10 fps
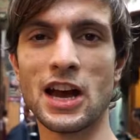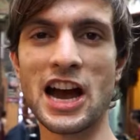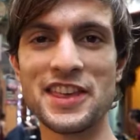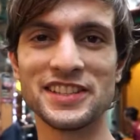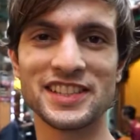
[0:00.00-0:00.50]

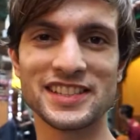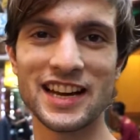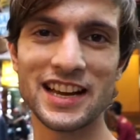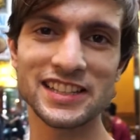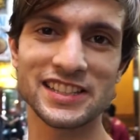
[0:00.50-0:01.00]
Hi, this is
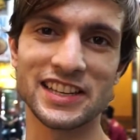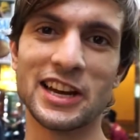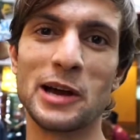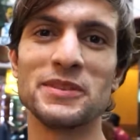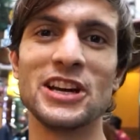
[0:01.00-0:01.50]
Alex
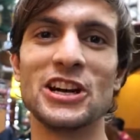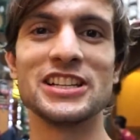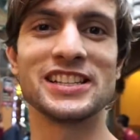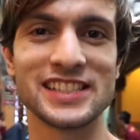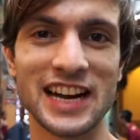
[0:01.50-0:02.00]
and I'm here
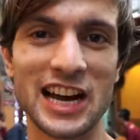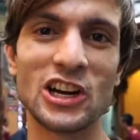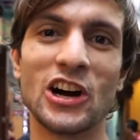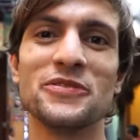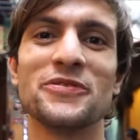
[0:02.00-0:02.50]
in
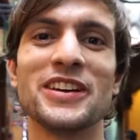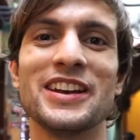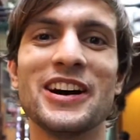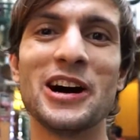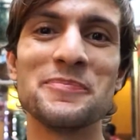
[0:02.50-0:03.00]
Saigon,
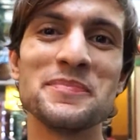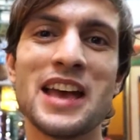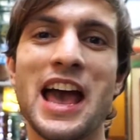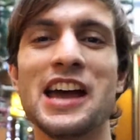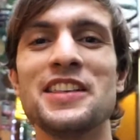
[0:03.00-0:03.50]
Vietnam.
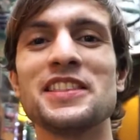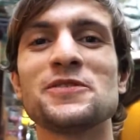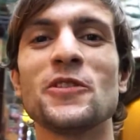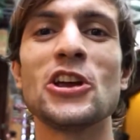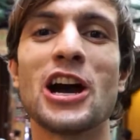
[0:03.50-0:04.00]
And in
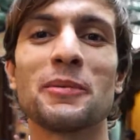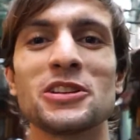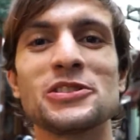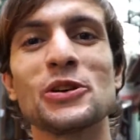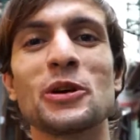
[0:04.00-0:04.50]
this video, I'm
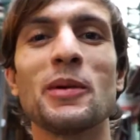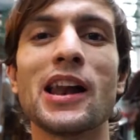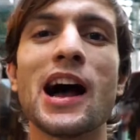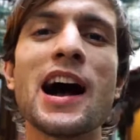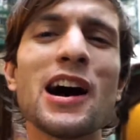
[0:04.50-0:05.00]
going to talk
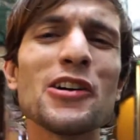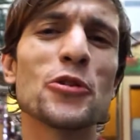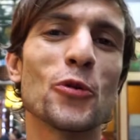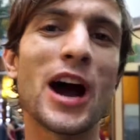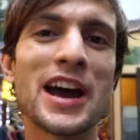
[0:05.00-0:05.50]
about how to
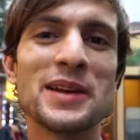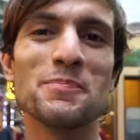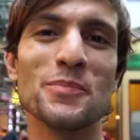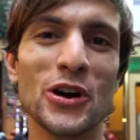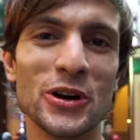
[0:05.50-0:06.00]
ride a
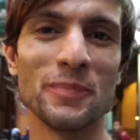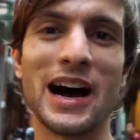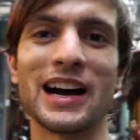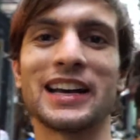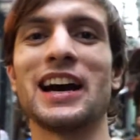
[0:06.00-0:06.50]

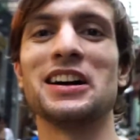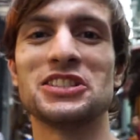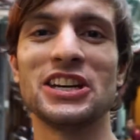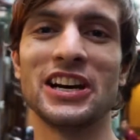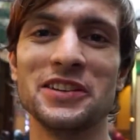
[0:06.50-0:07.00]
motorbike
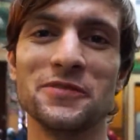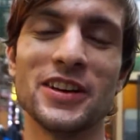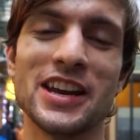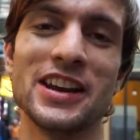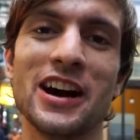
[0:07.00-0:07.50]
out here in
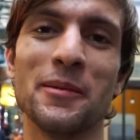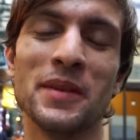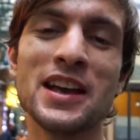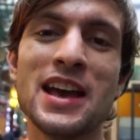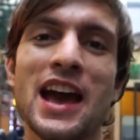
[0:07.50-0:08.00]
Vietnam.
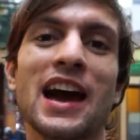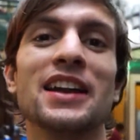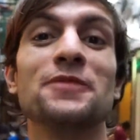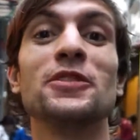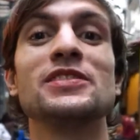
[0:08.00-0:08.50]

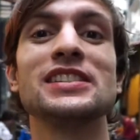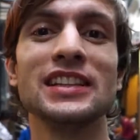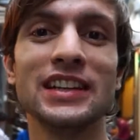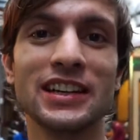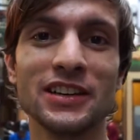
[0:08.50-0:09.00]
And if you've
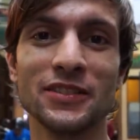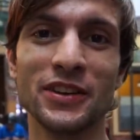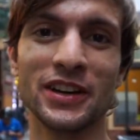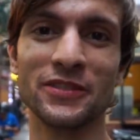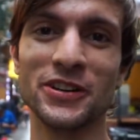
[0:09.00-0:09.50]
seen any of
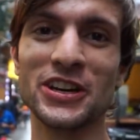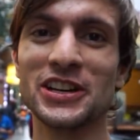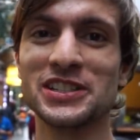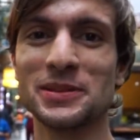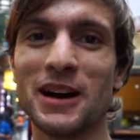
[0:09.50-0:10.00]
the
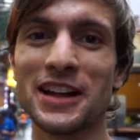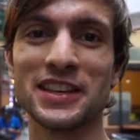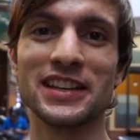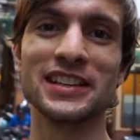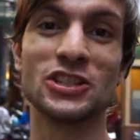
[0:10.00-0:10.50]
videos about
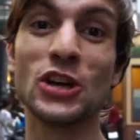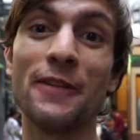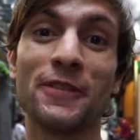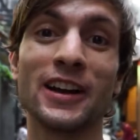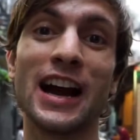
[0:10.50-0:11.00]
the
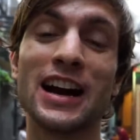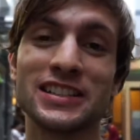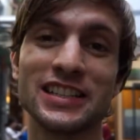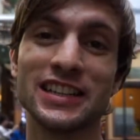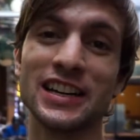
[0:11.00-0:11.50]
traffic
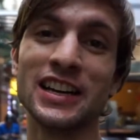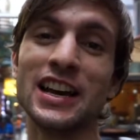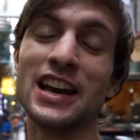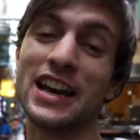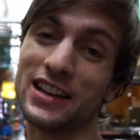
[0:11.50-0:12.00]
out here,
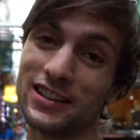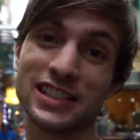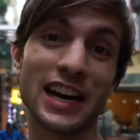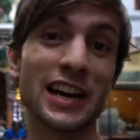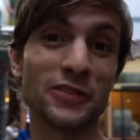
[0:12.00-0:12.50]
it
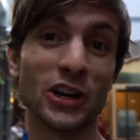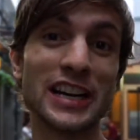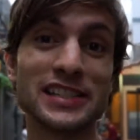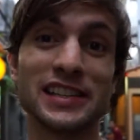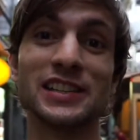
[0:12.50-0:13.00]
looks kind of
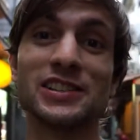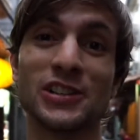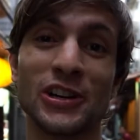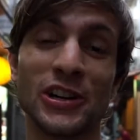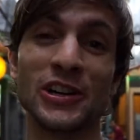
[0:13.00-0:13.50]
crazy.
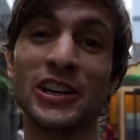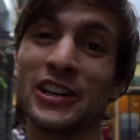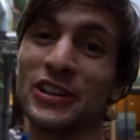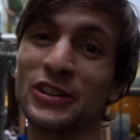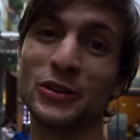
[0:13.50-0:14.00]
So
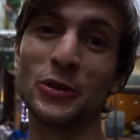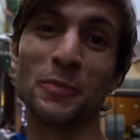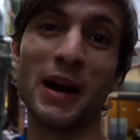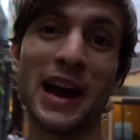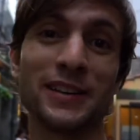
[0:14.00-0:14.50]
you
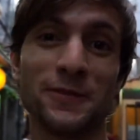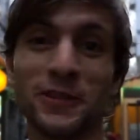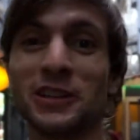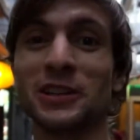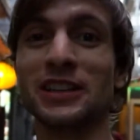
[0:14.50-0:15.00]
might
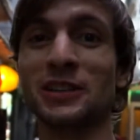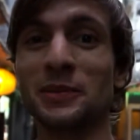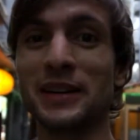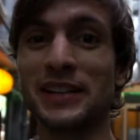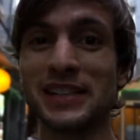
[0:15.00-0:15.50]
feel a little
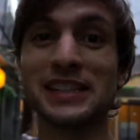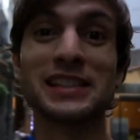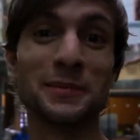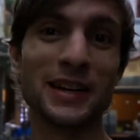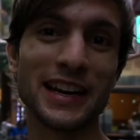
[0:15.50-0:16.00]
bit
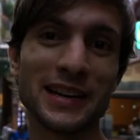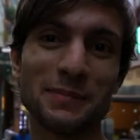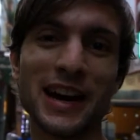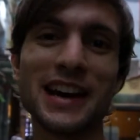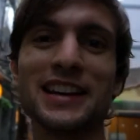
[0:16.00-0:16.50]
intimidated
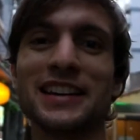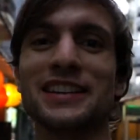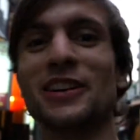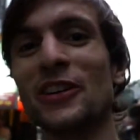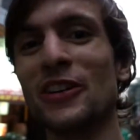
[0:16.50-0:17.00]
by it
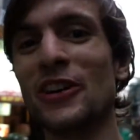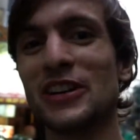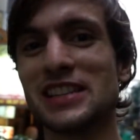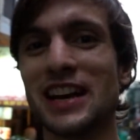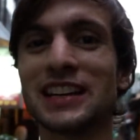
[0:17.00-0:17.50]
and not know
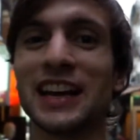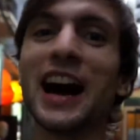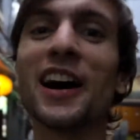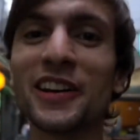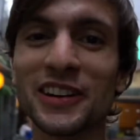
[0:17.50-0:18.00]
exactly
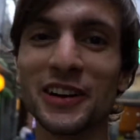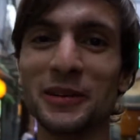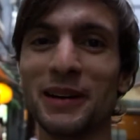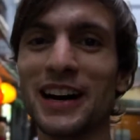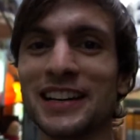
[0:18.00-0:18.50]
how to go
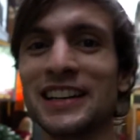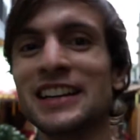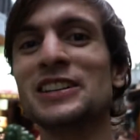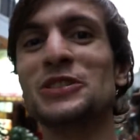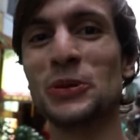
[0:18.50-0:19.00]
about
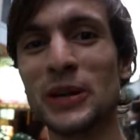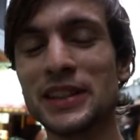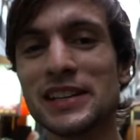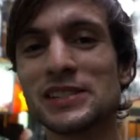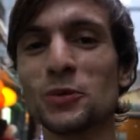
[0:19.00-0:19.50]

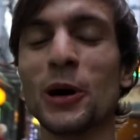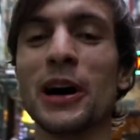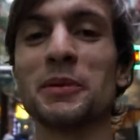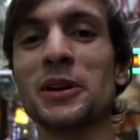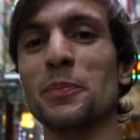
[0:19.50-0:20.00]
doing this. Well,
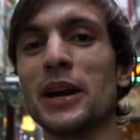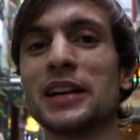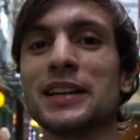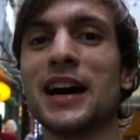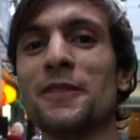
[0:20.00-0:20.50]
I'm going to
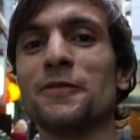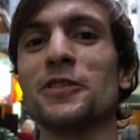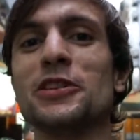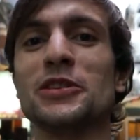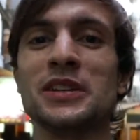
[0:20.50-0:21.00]
break it down for
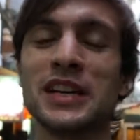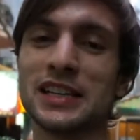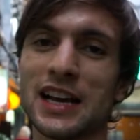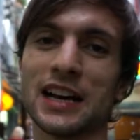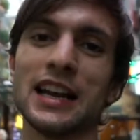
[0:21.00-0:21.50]
you
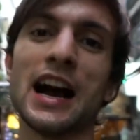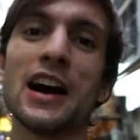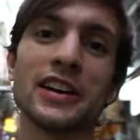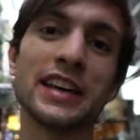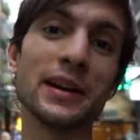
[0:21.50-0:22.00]
exactly
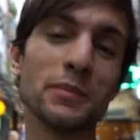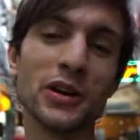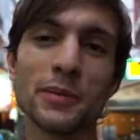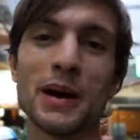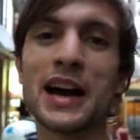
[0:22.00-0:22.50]
how to get a
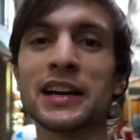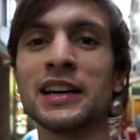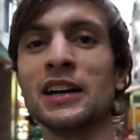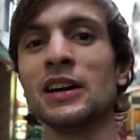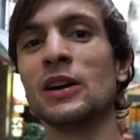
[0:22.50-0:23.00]
motorbike,
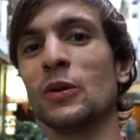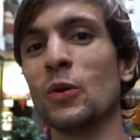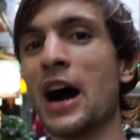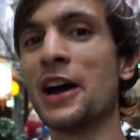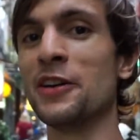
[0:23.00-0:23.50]

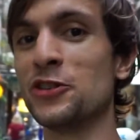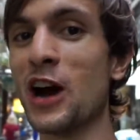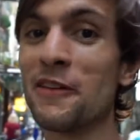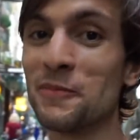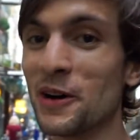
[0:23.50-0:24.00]
how to
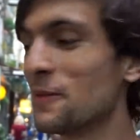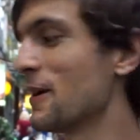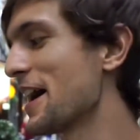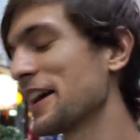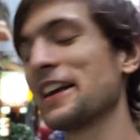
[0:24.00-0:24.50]
drive a
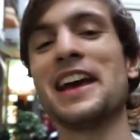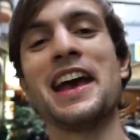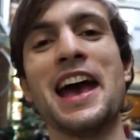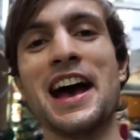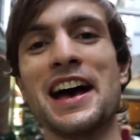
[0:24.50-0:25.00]
motorbike,
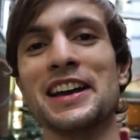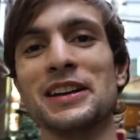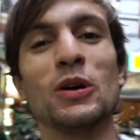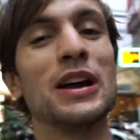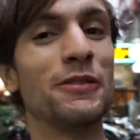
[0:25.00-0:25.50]

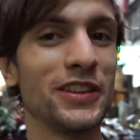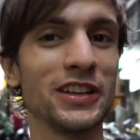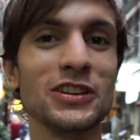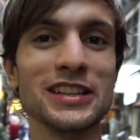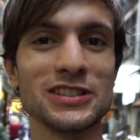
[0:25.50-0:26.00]
and
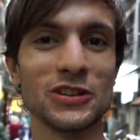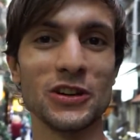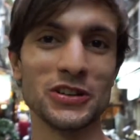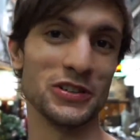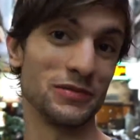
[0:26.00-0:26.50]
everything you need to
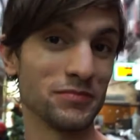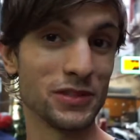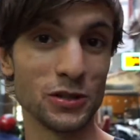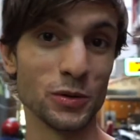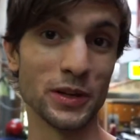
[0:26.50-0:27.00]
know
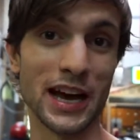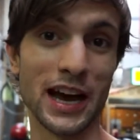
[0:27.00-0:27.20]
to do with